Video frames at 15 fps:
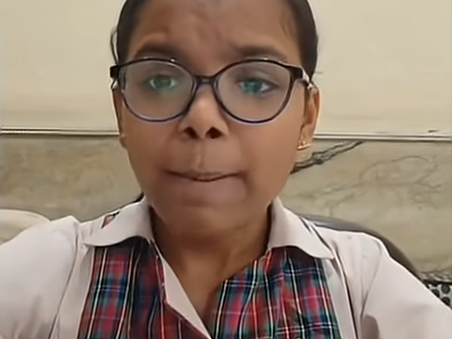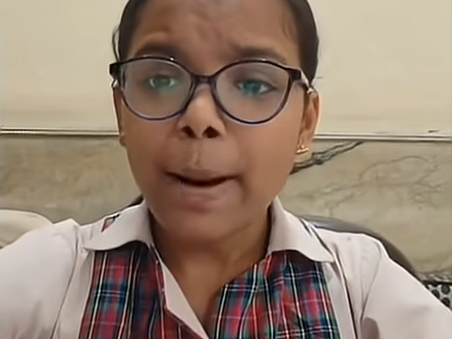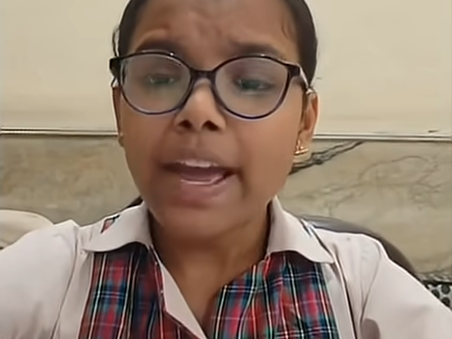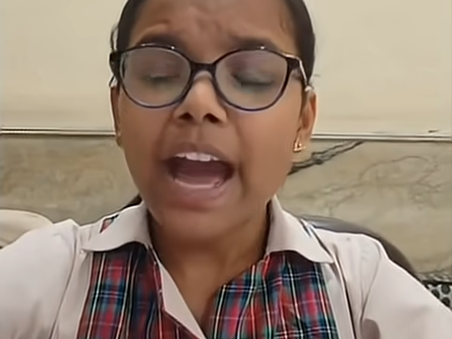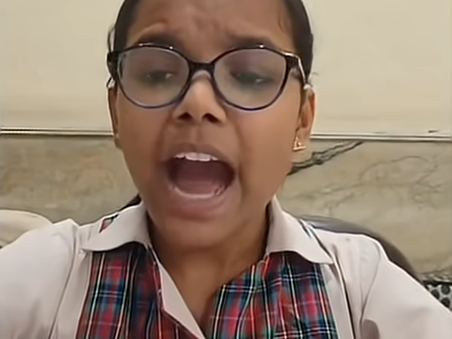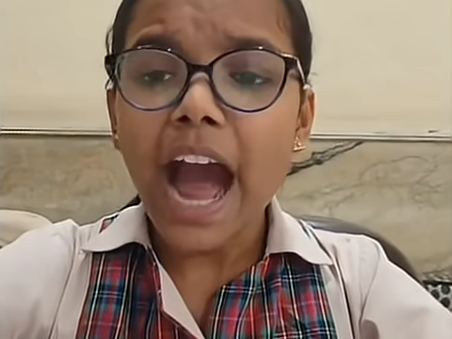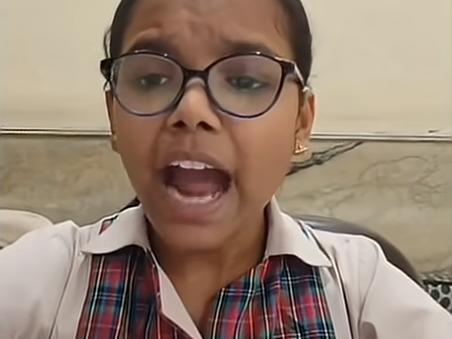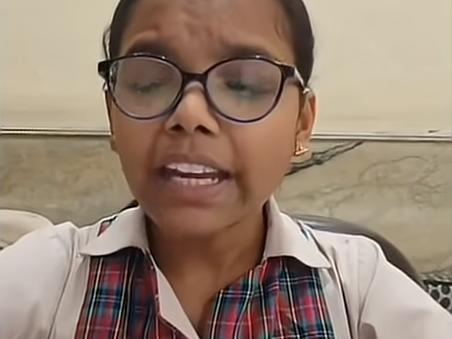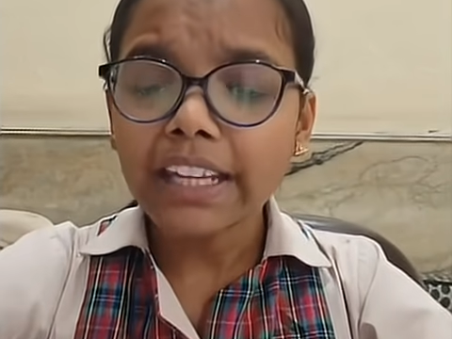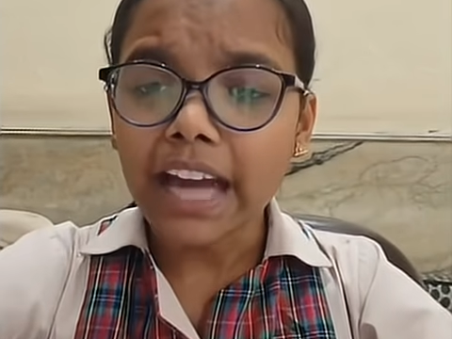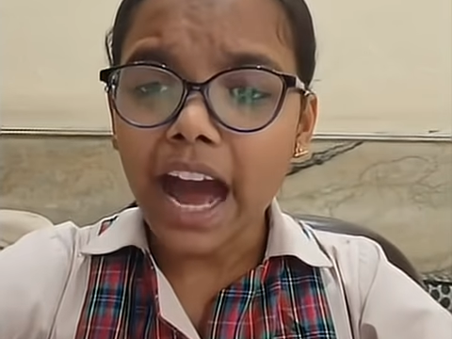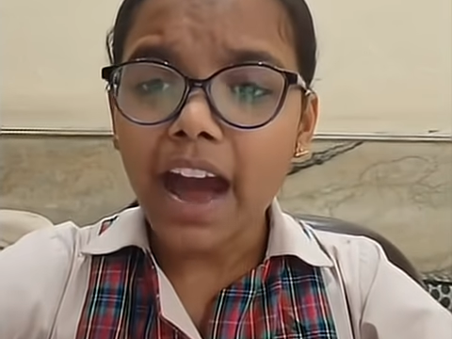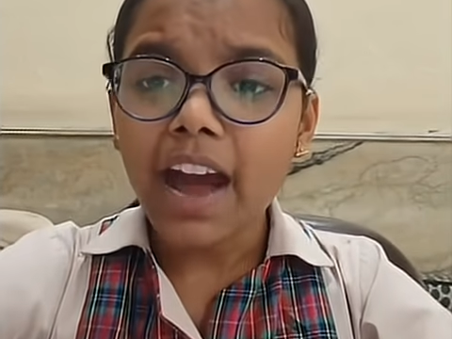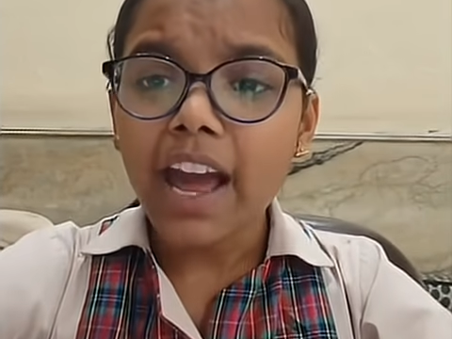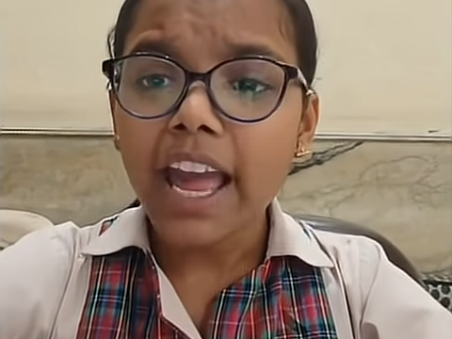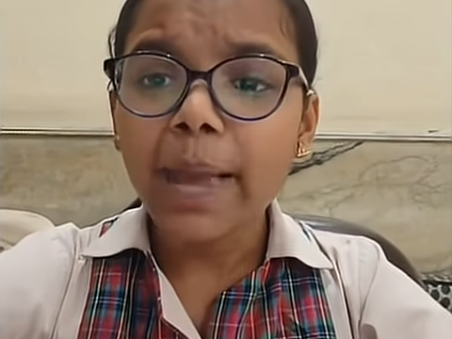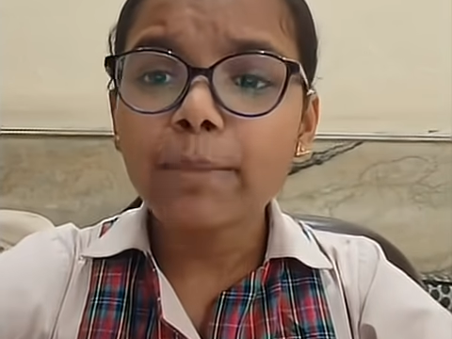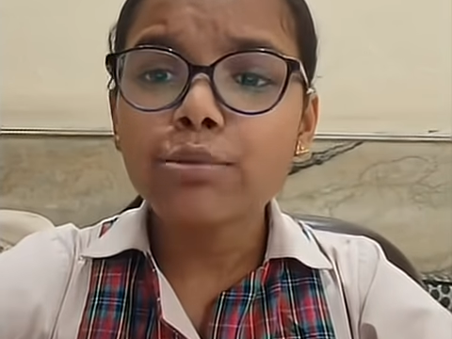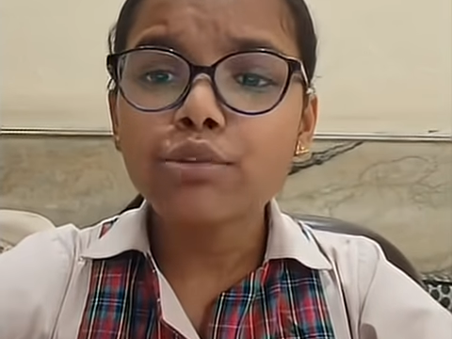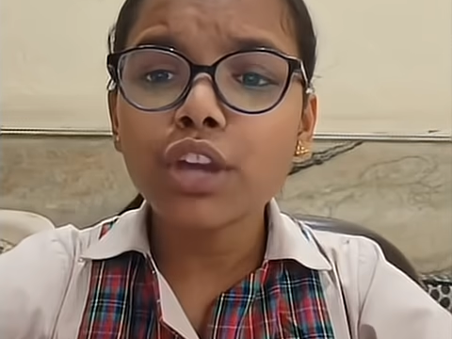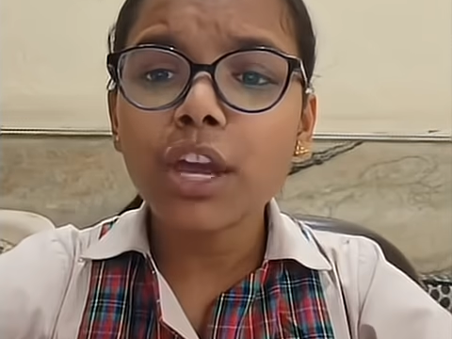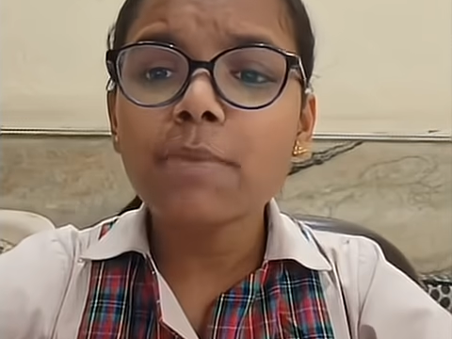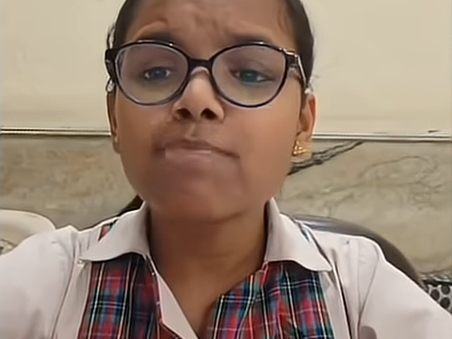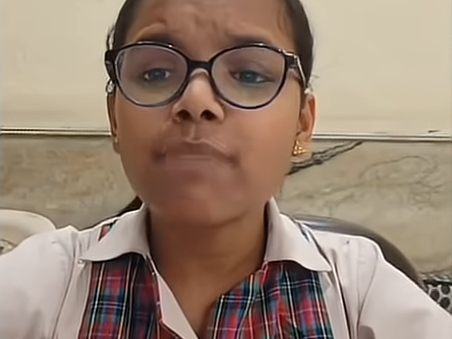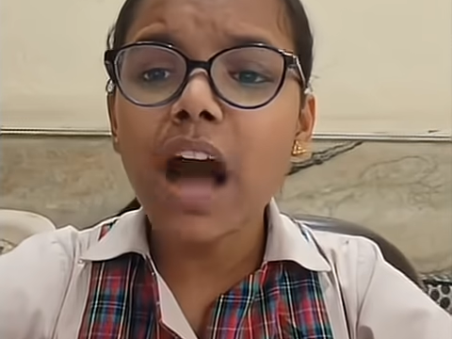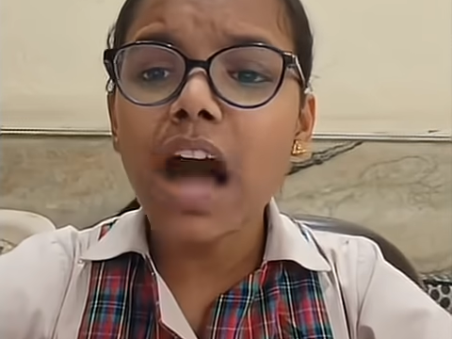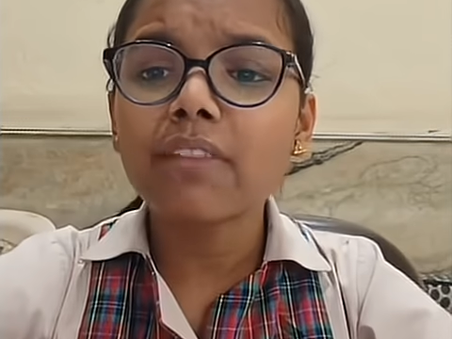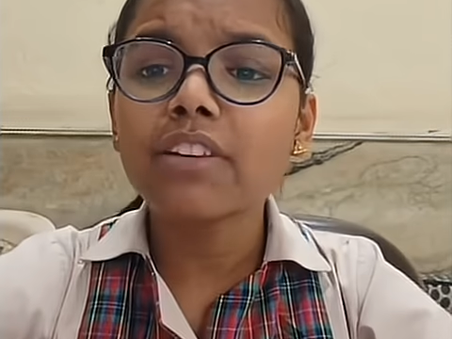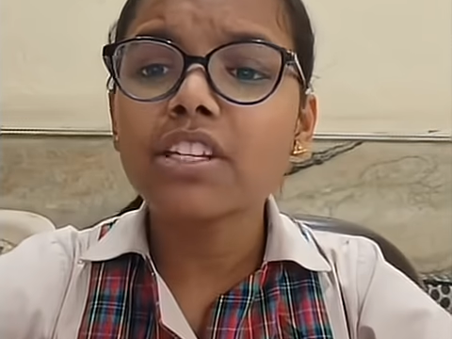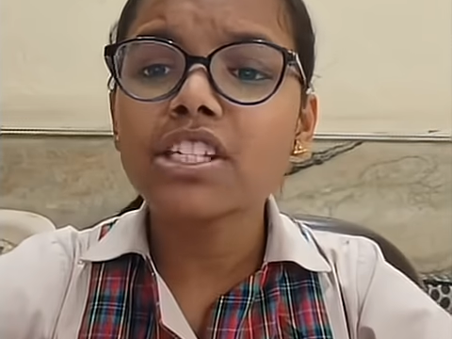My idea aims to
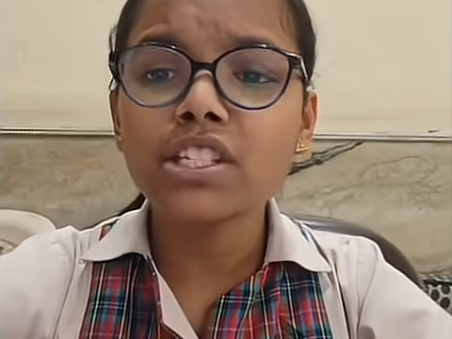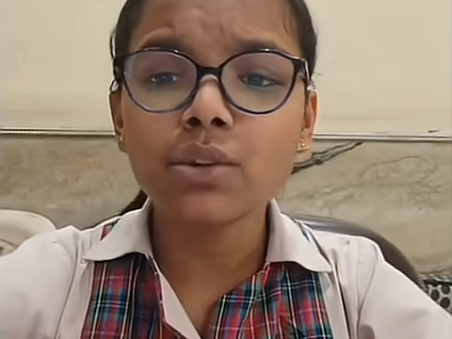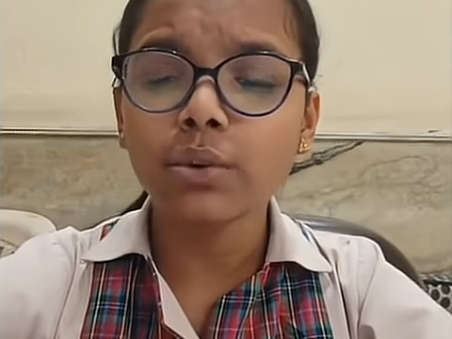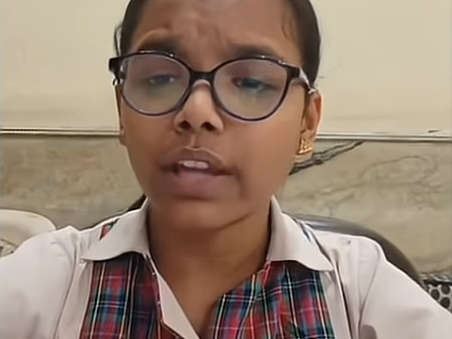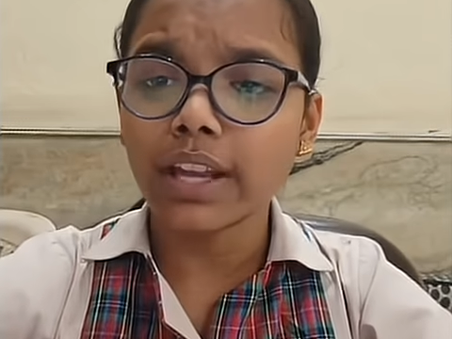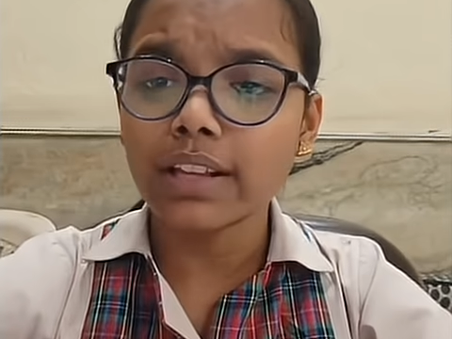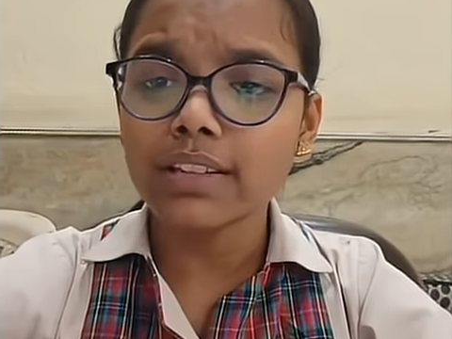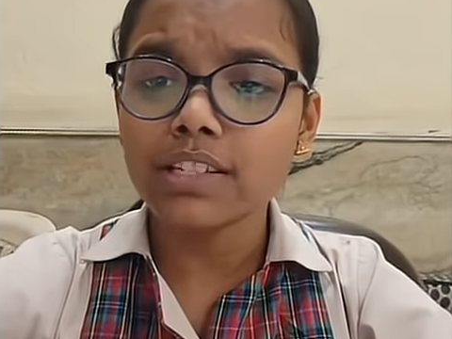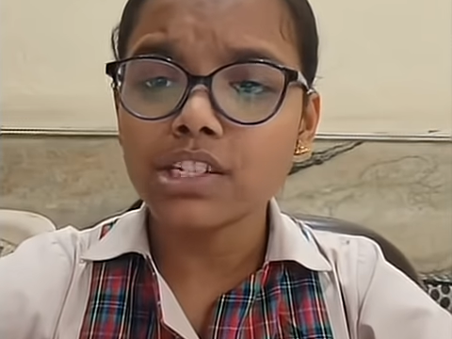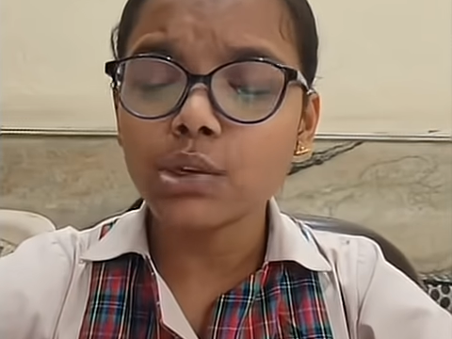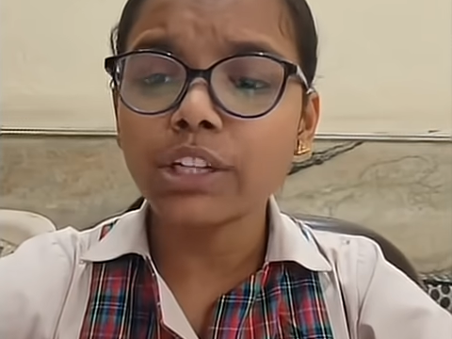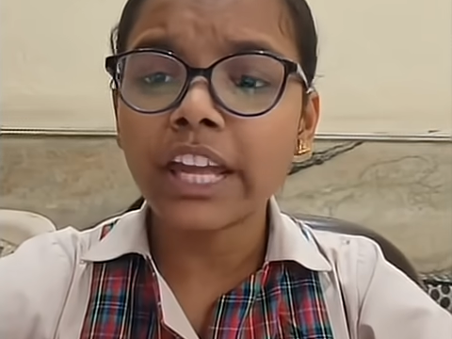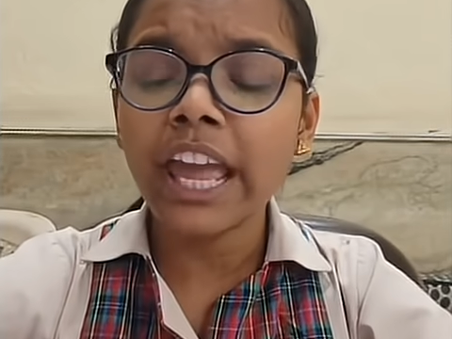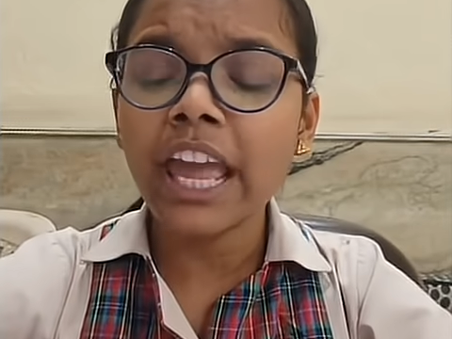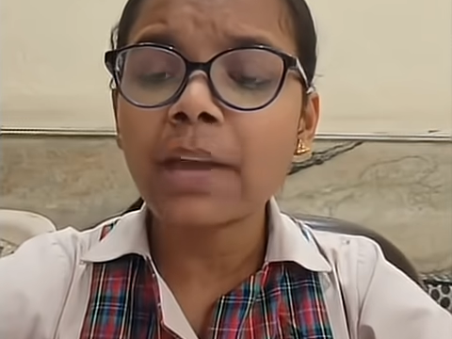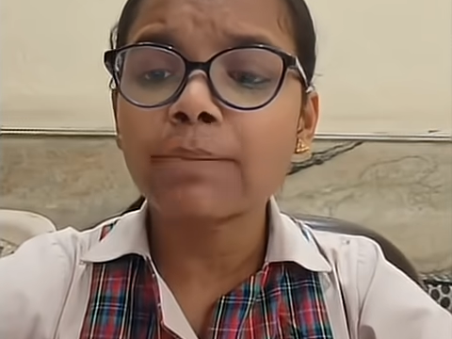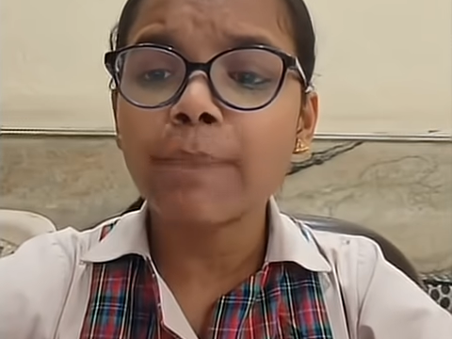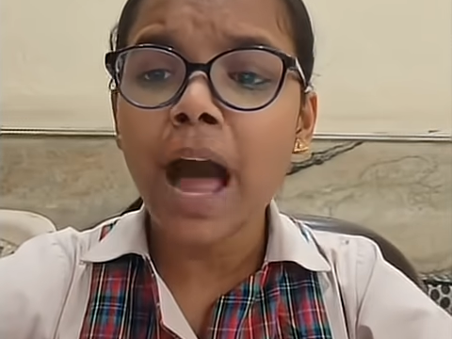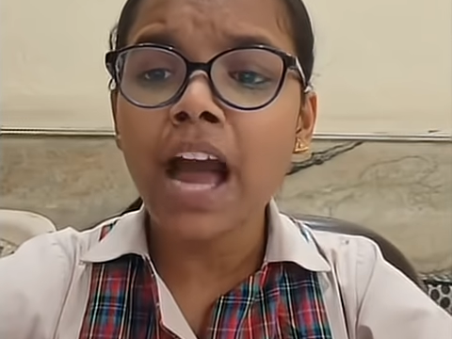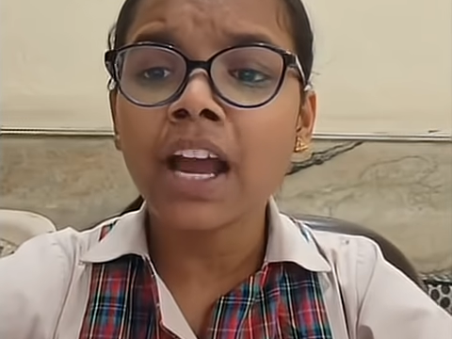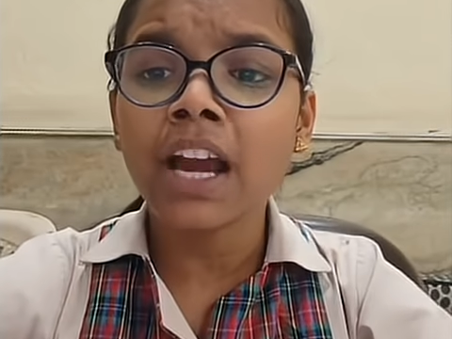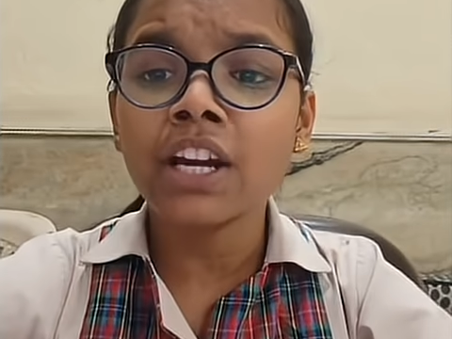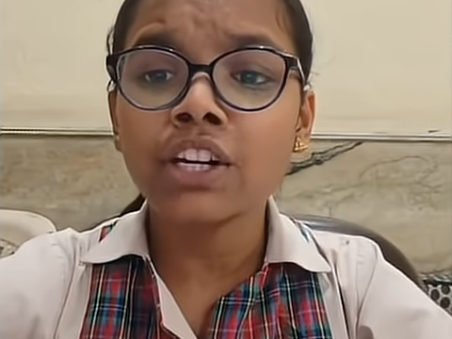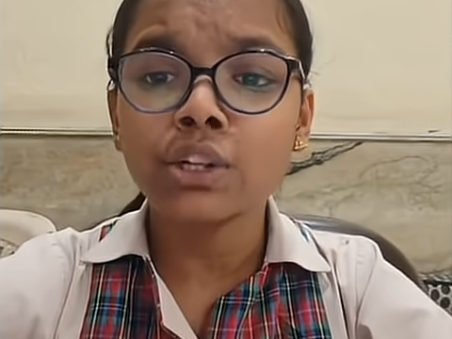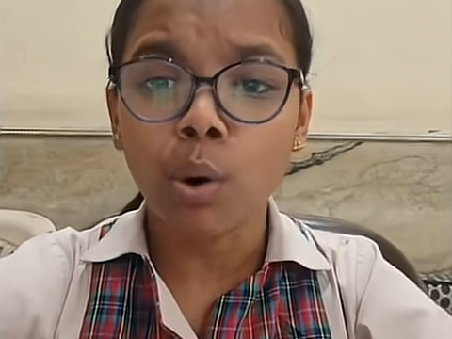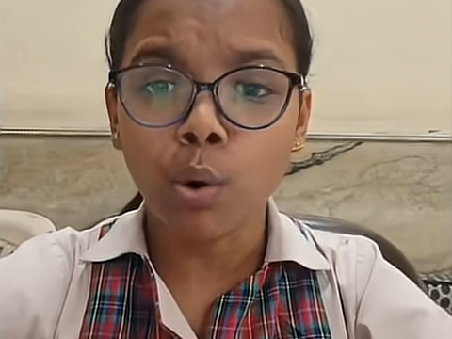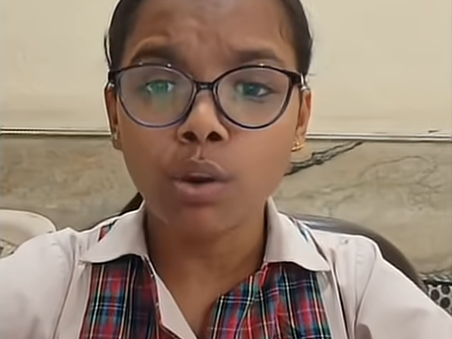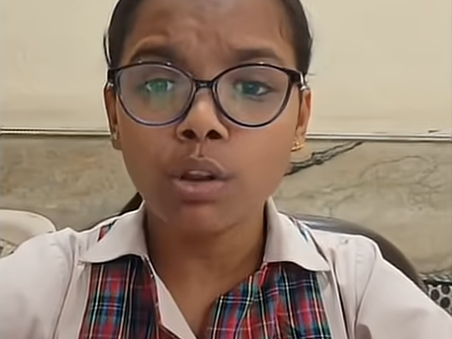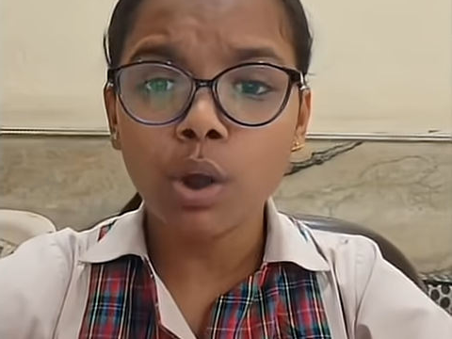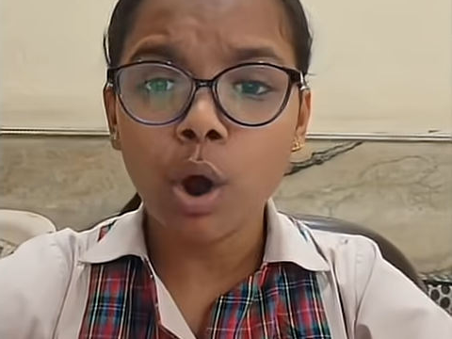empower students to take back
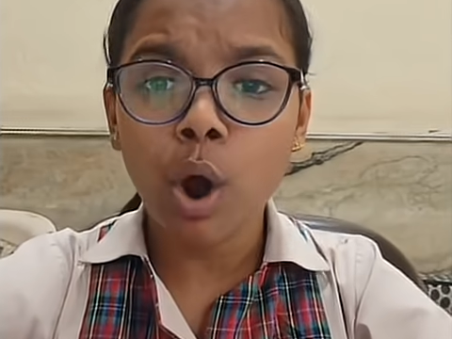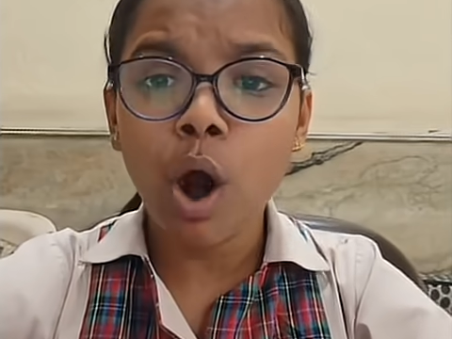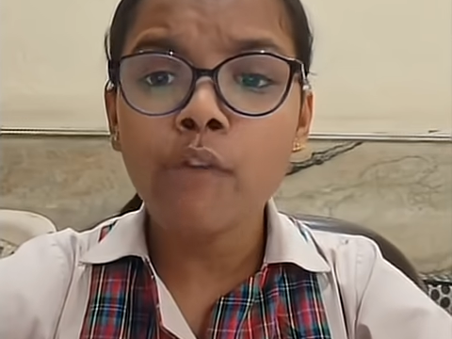control